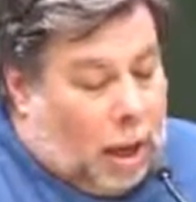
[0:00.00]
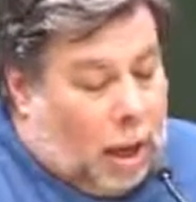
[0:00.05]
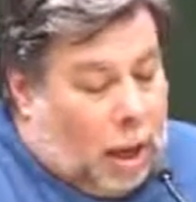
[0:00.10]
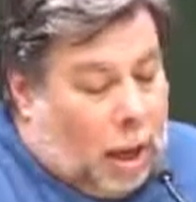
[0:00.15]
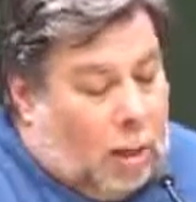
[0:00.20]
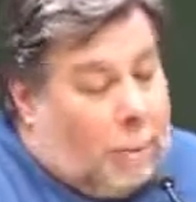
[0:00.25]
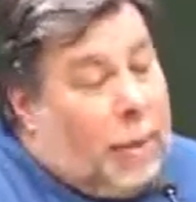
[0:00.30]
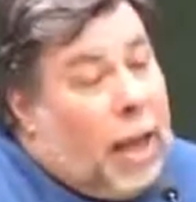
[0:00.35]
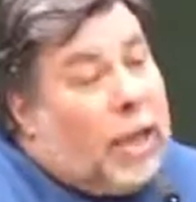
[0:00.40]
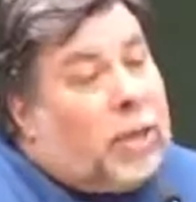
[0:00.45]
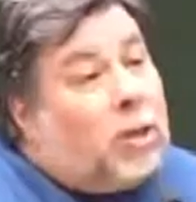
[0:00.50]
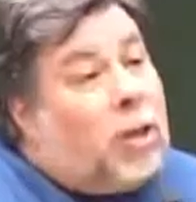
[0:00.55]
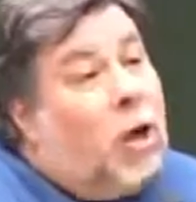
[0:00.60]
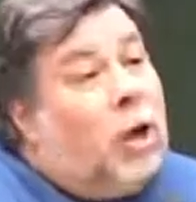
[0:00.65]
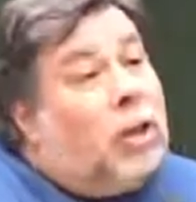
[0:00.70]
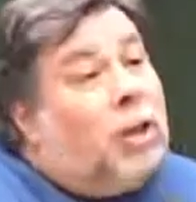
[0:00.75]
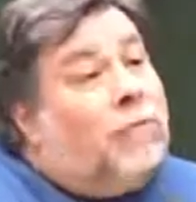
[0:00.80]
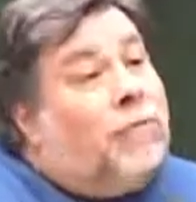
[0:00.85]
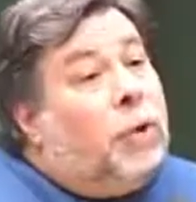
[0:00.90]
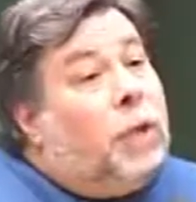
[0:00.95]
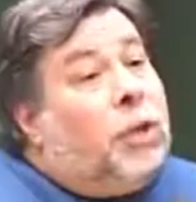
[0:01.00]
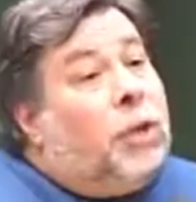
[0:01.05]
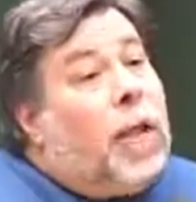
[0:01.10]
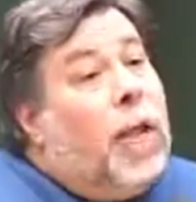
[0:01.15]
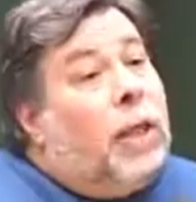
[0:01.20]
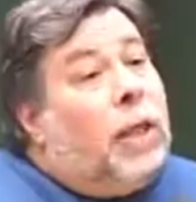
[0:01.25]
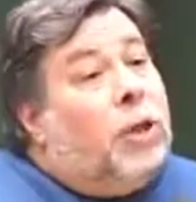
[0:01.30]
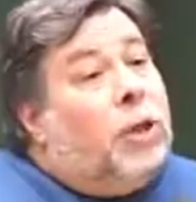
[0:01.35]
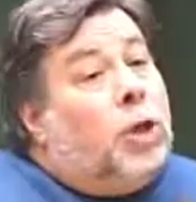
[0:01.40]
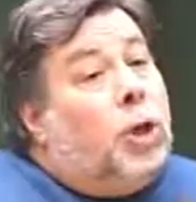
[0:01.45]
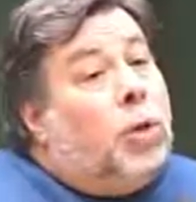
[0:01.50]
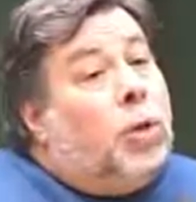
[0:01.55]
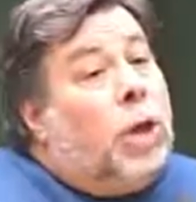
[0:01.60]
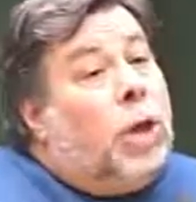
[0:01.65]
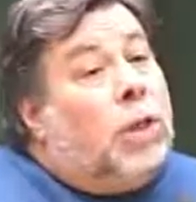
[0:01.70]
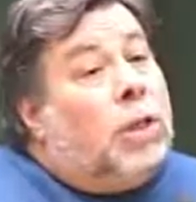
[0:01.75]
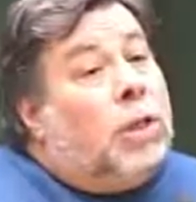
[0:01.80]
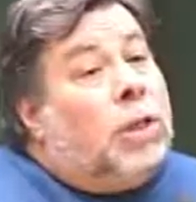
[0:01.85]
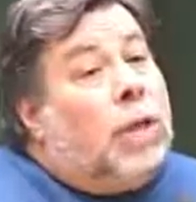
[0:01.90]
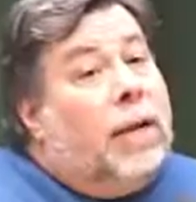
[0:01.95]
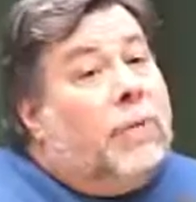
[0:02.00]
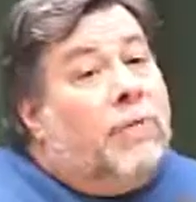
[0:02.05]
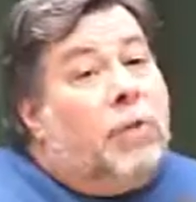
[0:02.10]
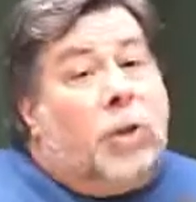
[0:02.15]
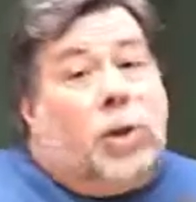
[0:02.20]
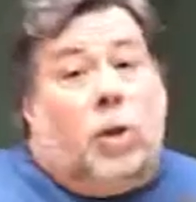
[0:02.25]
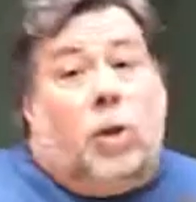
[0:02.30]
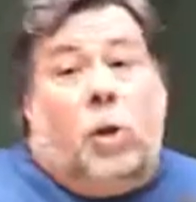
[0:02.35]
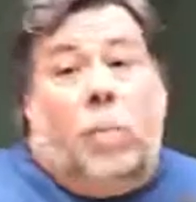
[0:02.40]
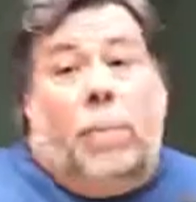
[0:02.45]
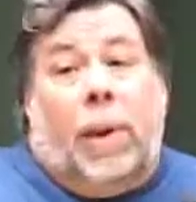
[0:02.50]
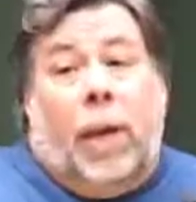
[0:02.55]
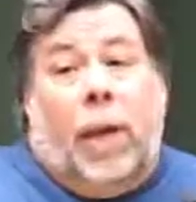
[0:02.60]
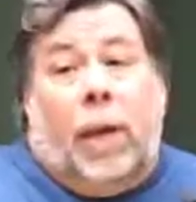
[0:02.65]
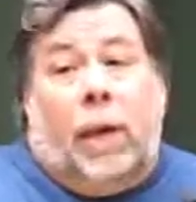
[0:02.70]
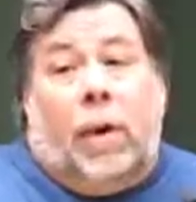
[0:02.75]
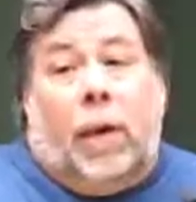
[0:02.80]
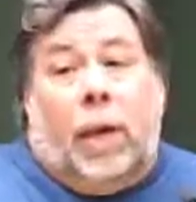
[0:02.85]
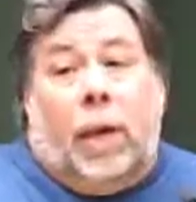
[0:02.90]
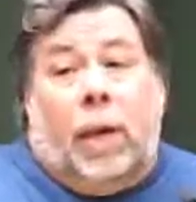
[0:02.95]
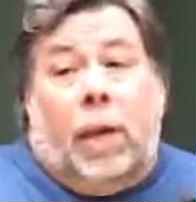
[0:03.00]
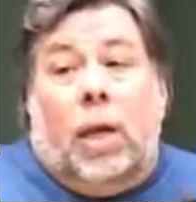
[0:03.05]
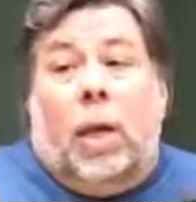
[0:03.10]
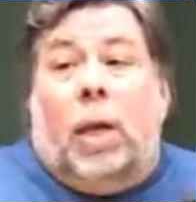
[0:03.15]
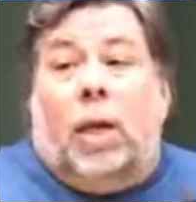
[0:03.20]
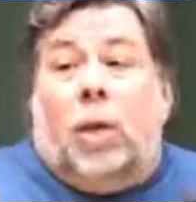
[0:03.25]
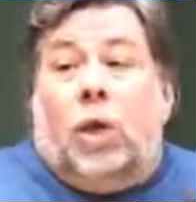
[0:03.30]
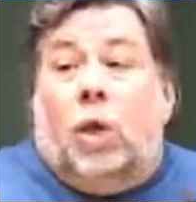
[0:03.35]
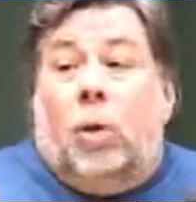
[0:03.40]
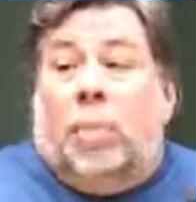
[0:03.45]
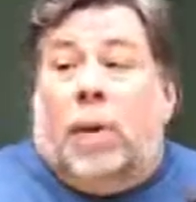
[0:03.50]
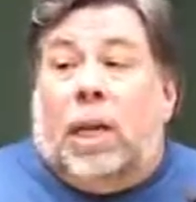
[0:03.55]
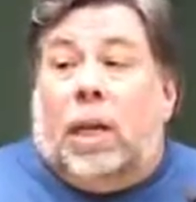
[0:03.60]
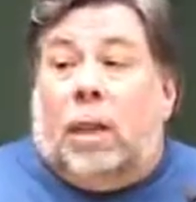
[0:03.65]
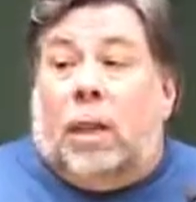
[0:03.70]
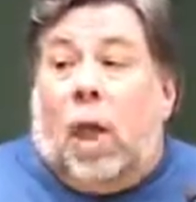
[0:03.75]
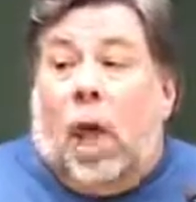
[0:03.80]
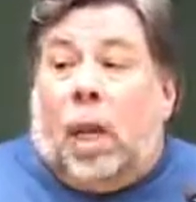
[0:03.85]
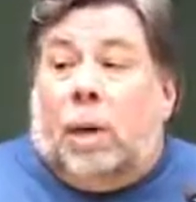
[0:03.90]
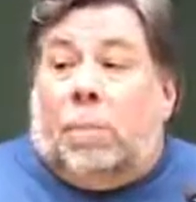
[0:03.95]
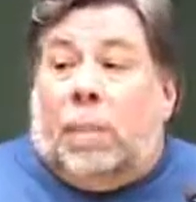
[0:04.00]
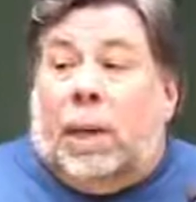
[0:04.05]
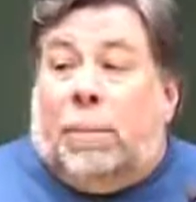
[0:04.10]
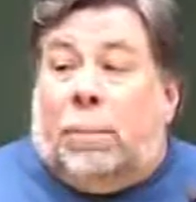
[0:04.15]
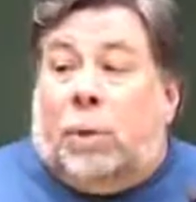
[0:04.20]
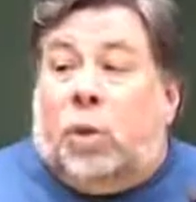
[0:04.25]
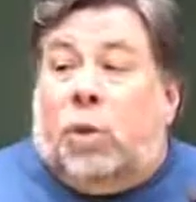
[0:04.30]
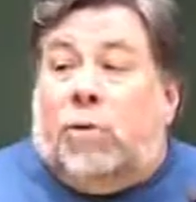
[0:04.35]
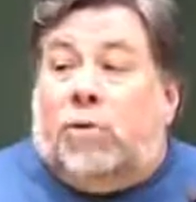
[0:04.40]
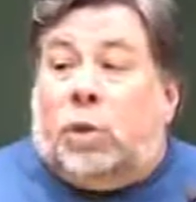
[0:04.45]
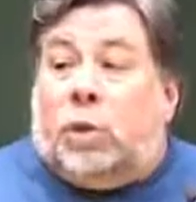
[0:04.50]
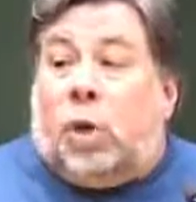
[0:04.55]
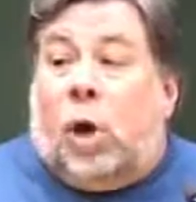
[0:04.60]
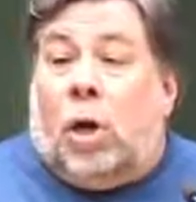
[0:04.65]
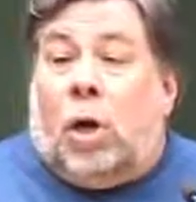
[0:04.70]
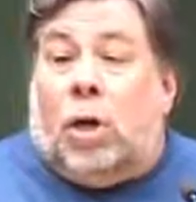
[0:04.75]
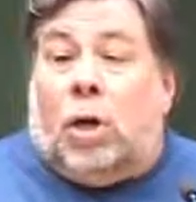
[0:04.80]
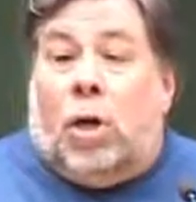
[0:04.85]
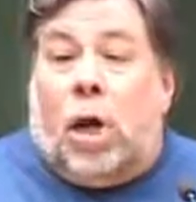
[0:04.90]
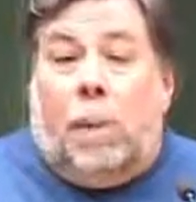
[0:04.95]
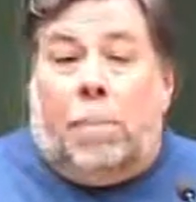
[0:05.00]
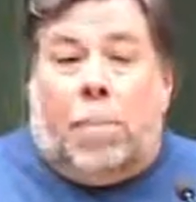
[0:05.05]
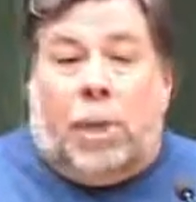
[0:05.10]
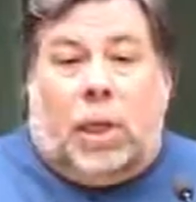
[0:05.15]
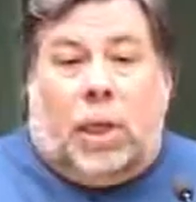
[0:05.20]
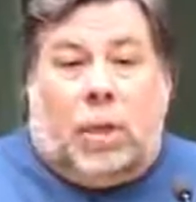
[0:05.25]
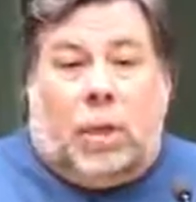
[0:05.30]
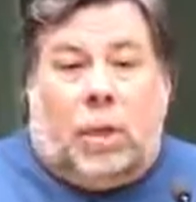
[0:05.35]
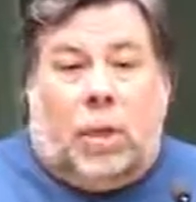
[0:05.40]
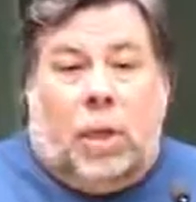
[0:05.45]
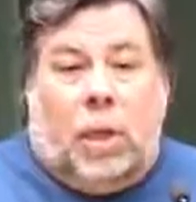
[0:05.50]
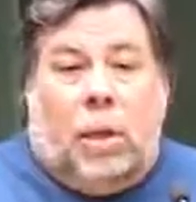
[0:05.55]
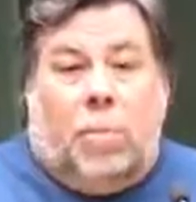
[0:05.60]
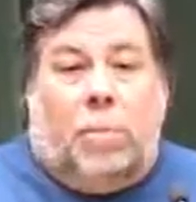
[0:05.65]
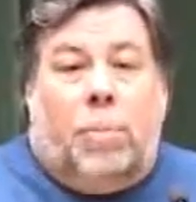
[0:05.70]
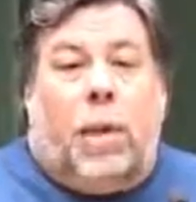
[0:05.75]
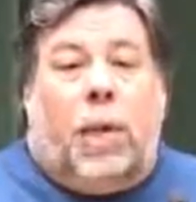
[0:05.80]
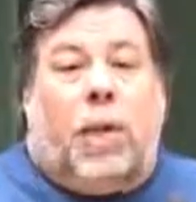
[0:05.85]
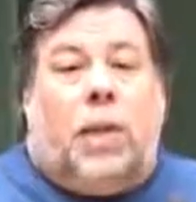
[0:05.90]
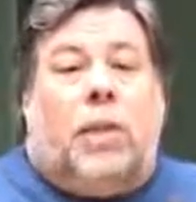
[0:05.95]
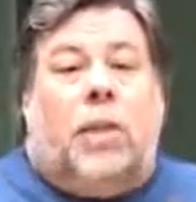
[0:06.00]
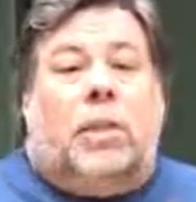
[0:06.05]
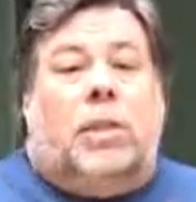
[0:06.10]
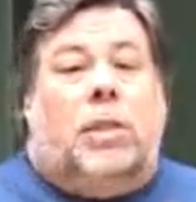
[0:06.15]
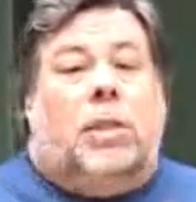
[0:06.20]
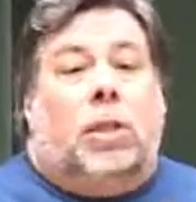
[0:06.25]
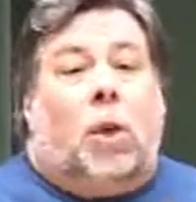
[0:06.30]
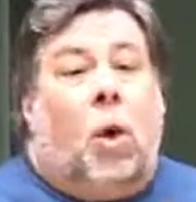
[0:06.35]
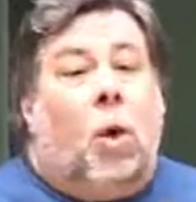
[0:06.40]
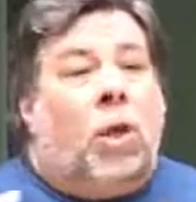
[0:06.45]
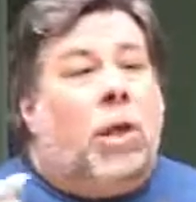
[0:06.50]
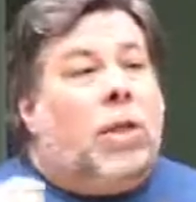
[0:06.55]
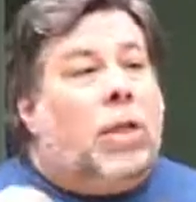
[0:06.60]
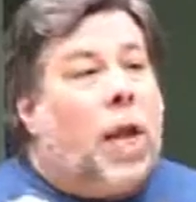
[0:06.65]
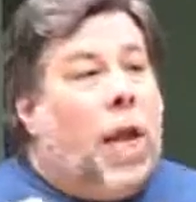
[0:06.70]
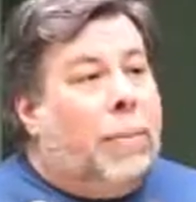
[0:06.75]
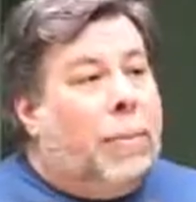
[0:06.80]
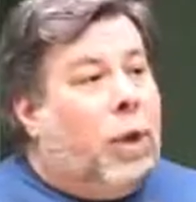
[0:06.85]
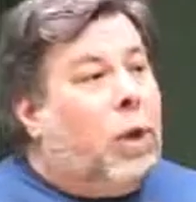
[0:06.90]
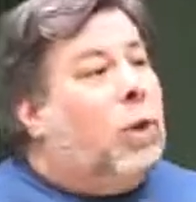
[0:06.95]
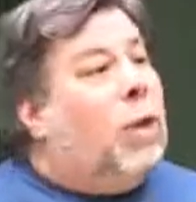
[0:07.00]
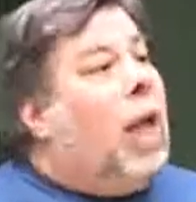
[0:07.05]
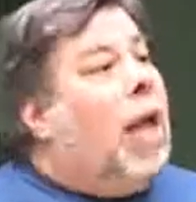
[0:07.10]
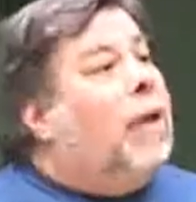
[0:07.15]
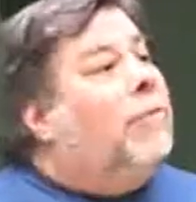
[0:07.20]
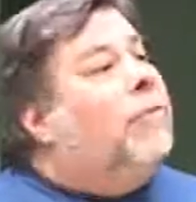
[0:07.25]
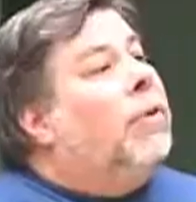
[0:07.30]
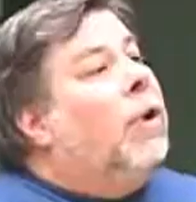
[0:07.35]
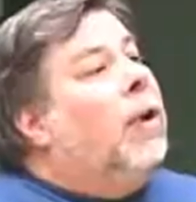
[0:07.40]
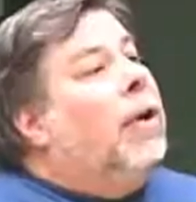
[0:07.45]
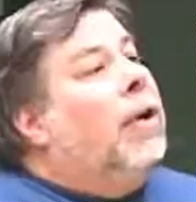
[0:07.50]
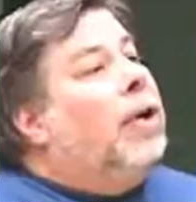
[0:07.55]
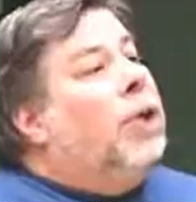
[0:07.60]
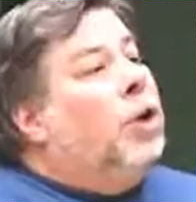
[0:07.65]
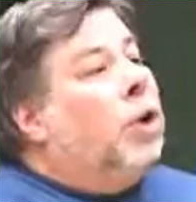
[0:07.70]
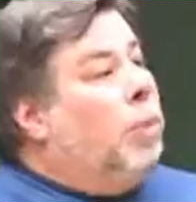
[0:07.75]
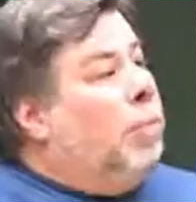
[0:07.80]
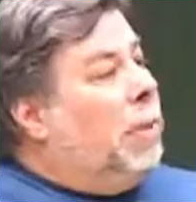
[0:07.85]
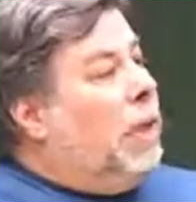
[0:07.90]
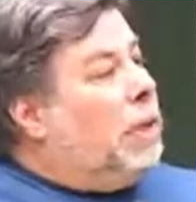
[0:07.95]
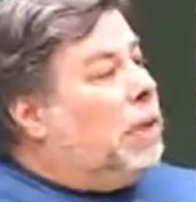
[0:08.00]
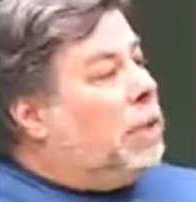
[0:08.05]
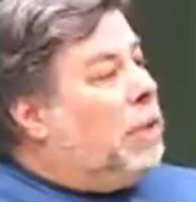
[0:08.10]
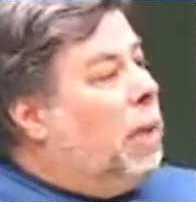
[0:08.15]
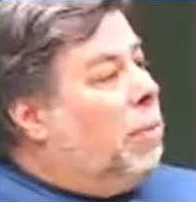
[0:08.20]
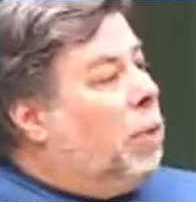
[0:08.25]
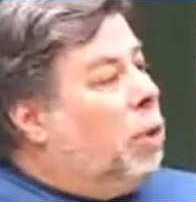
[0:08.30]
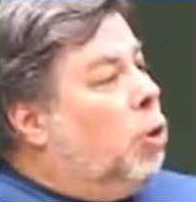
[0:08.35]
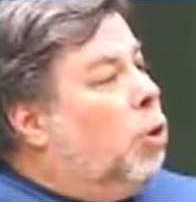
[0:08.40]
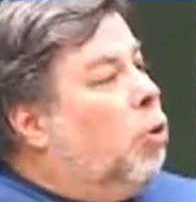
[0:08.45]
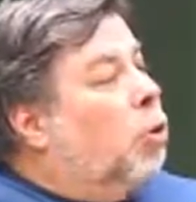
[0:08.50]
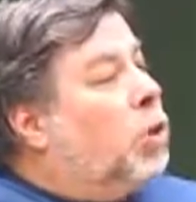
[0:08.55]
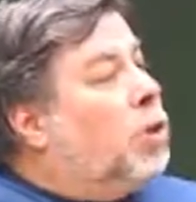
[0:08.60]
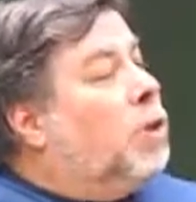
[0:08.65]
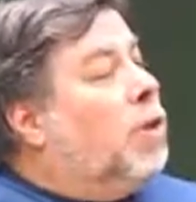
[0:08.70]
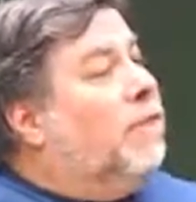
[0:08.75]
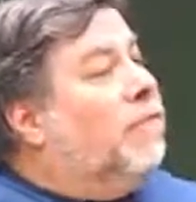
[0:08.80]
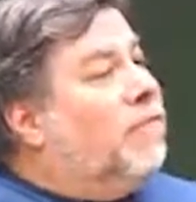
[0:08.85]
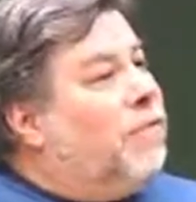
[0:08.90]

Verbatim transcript: Um, I started the first dial a joke in the San Francisco Bay Area. You'll meet a lot of people who have started companies, but this is the only time in your life you'll meet someone who was the